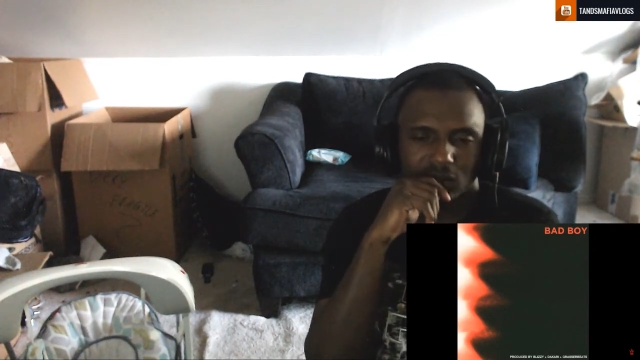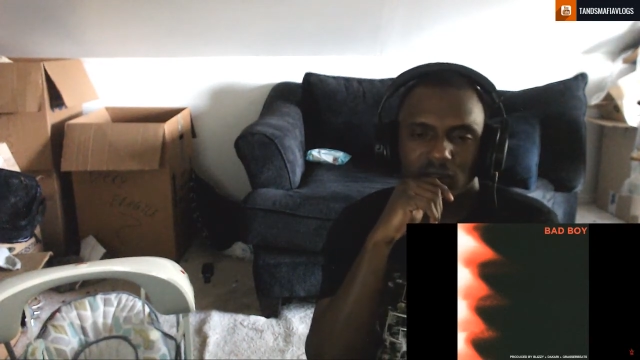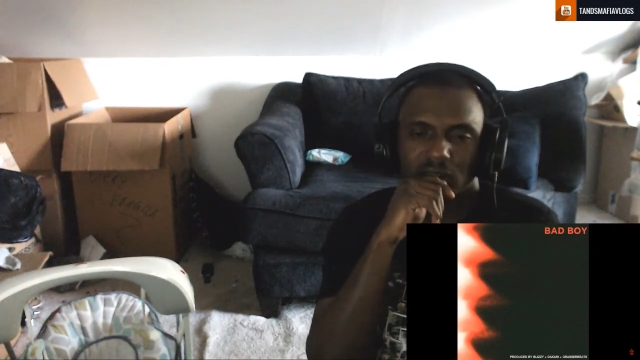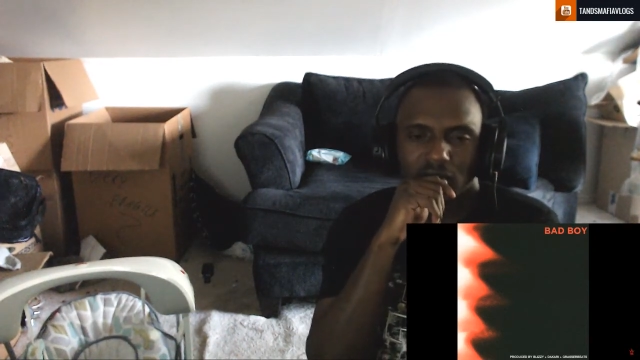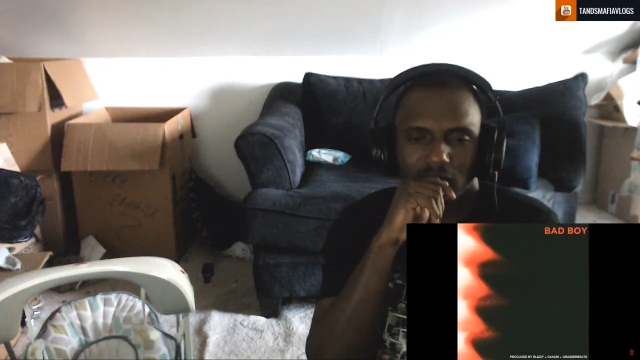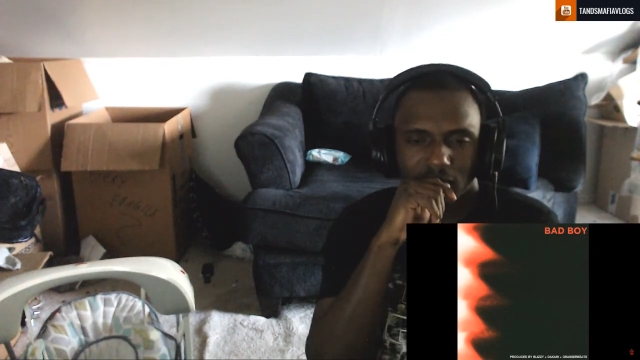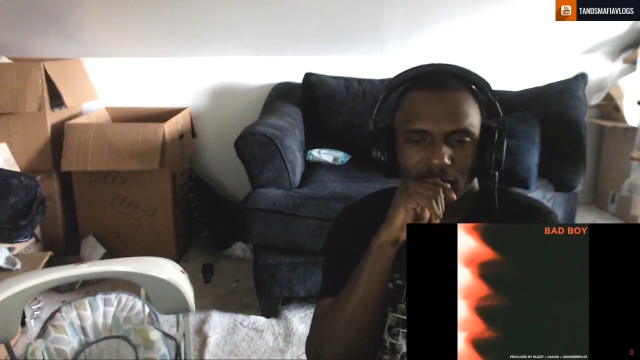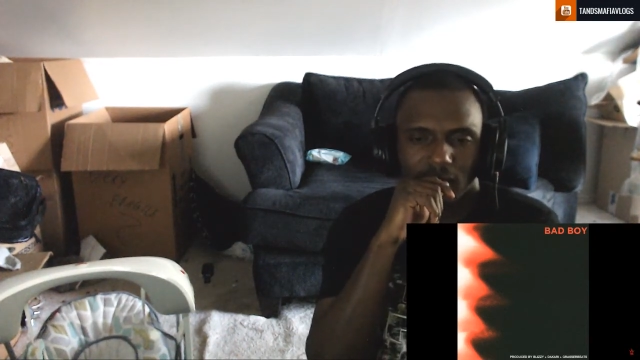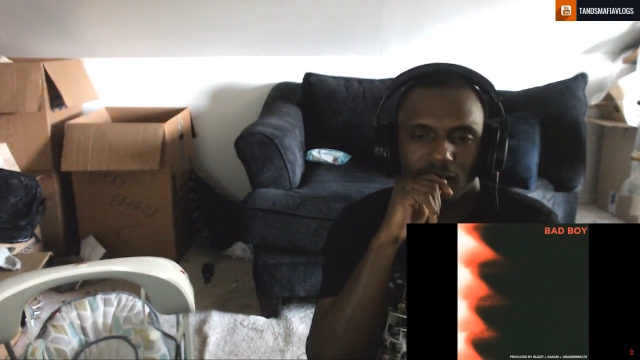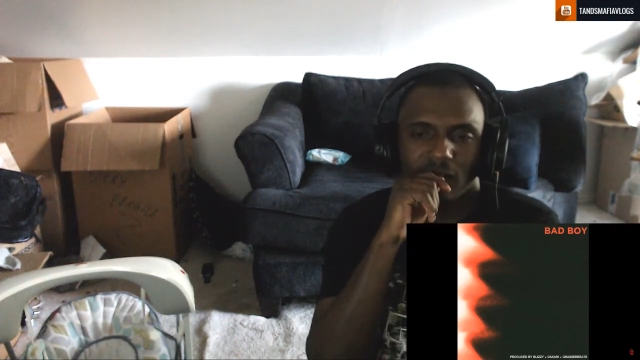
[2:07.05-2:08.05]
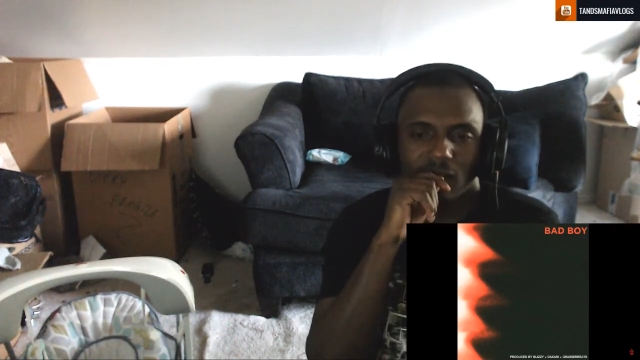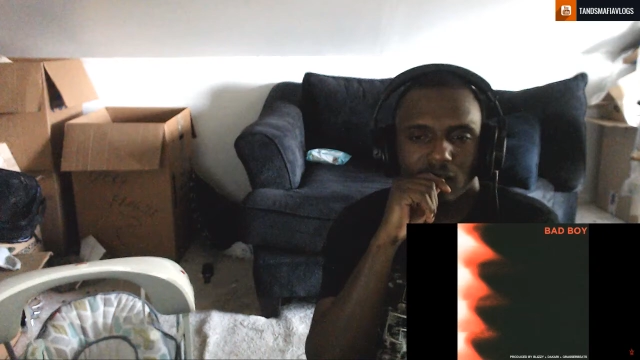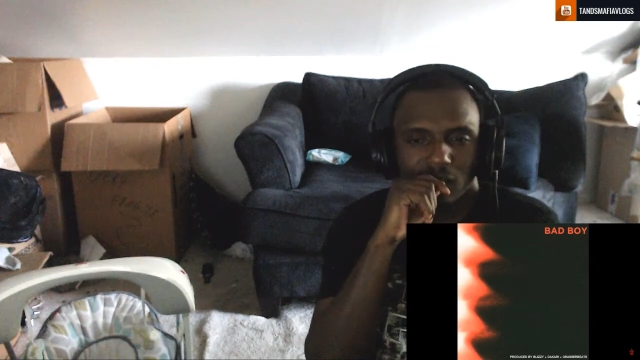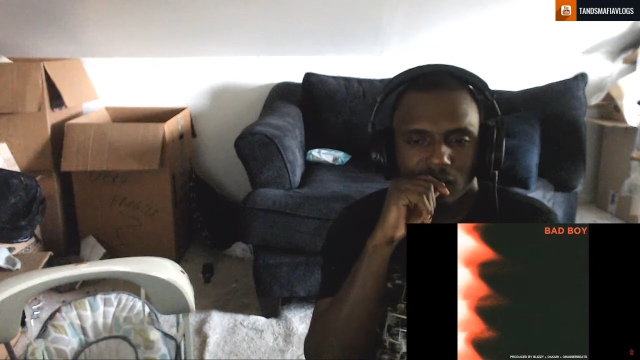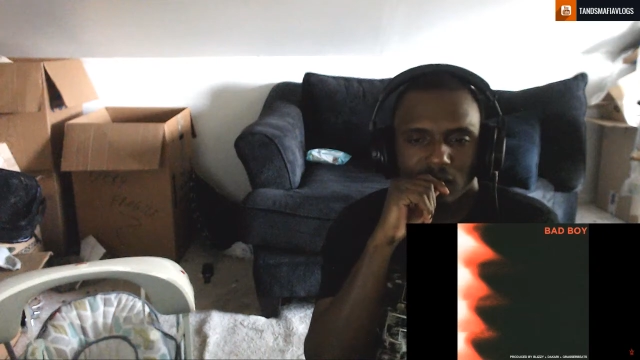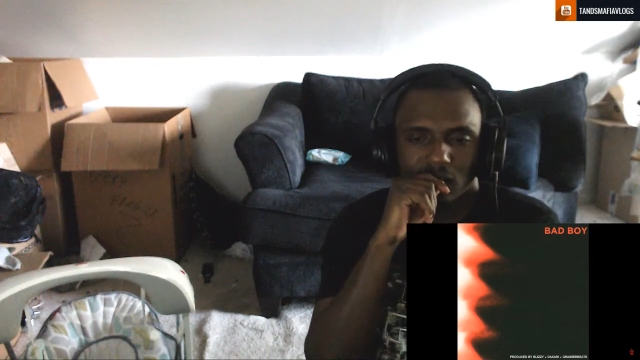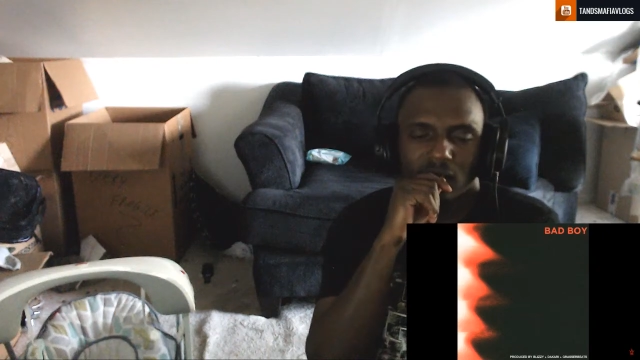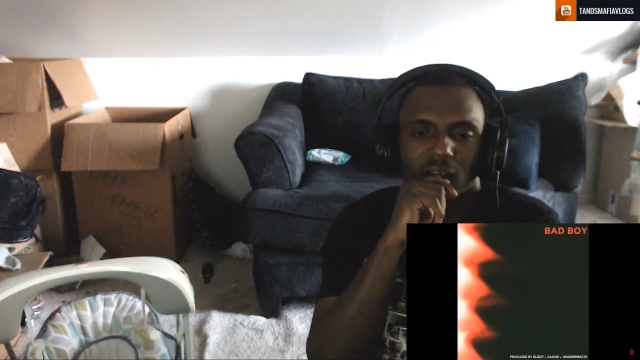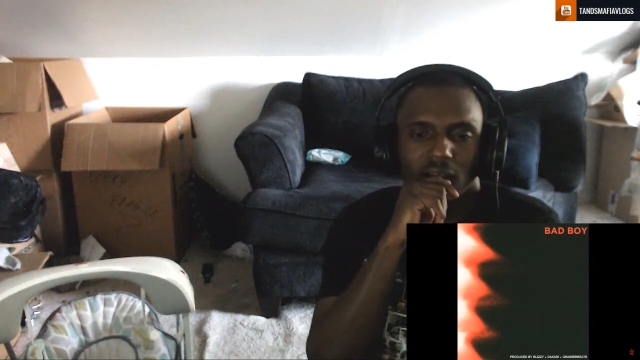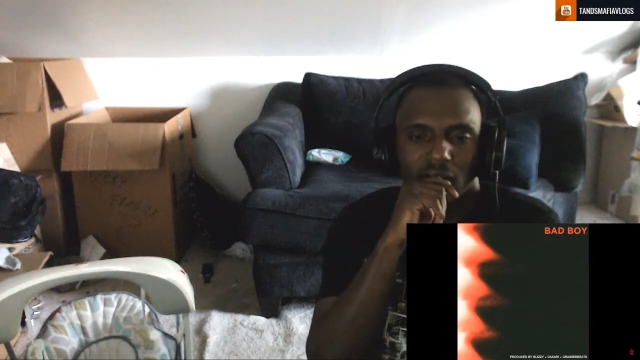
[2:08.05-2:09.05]
I don't got too much time, let's be
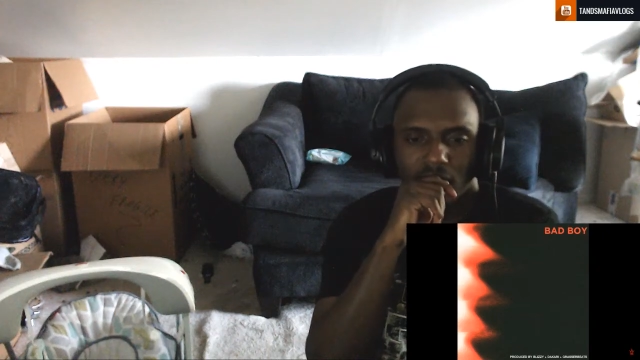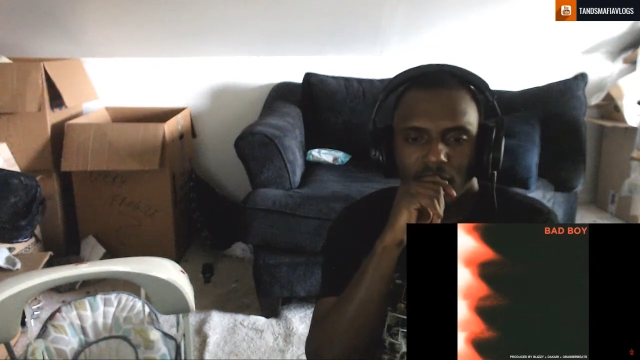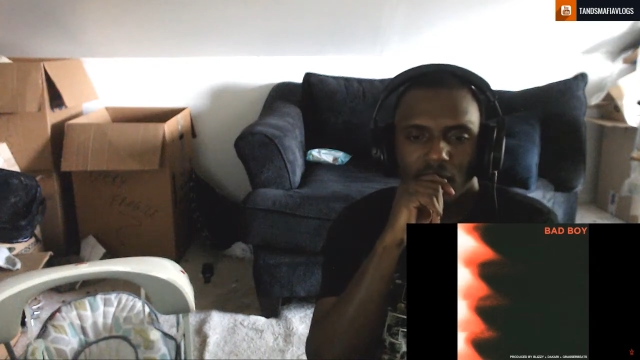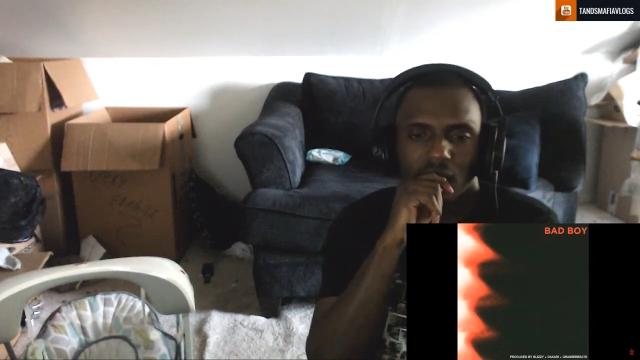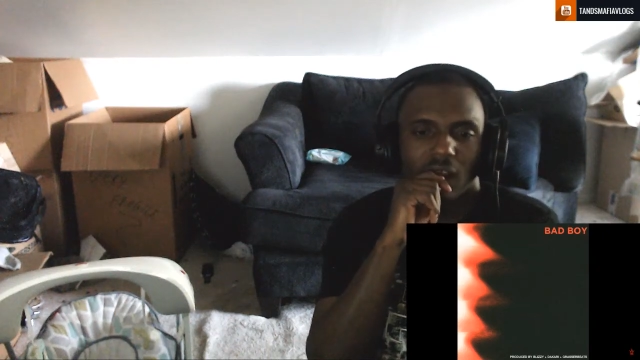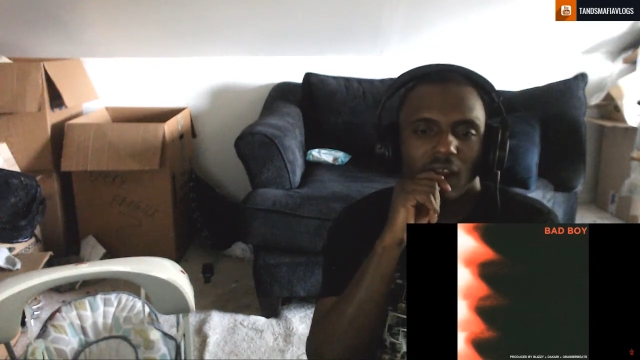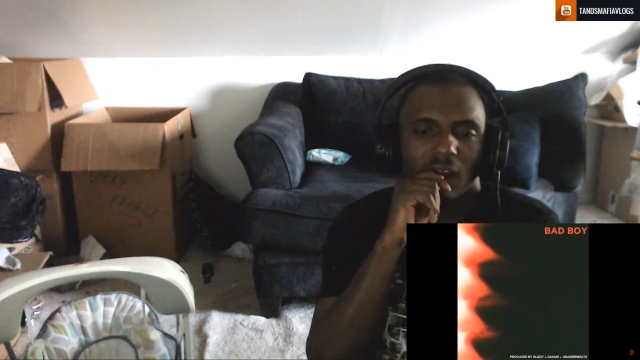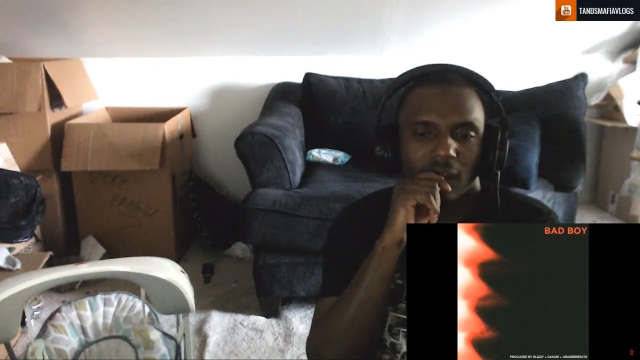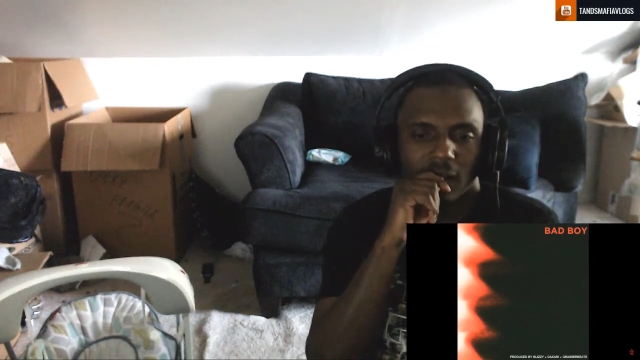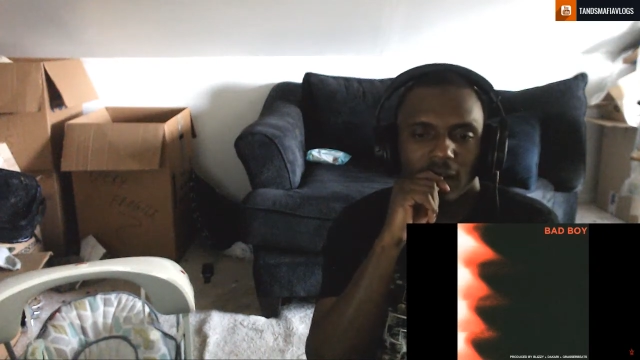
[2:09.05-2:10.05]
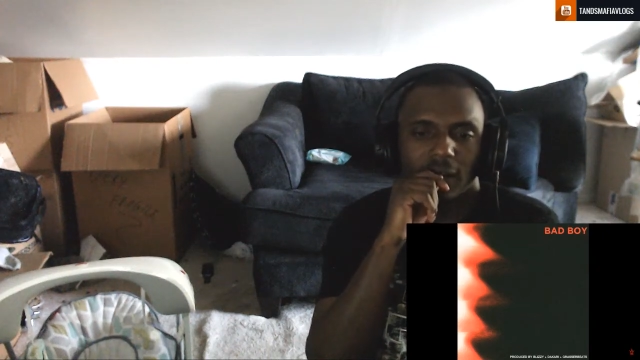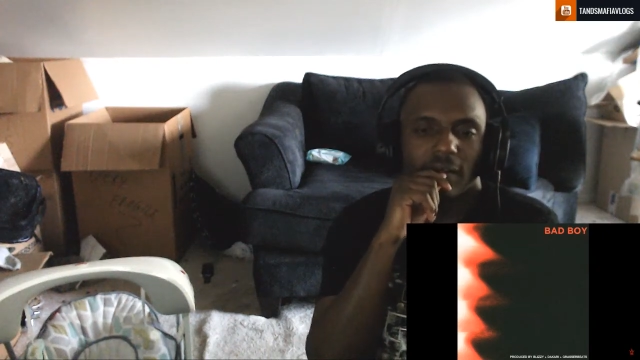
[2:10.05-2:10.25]
honest and let's get to this shit.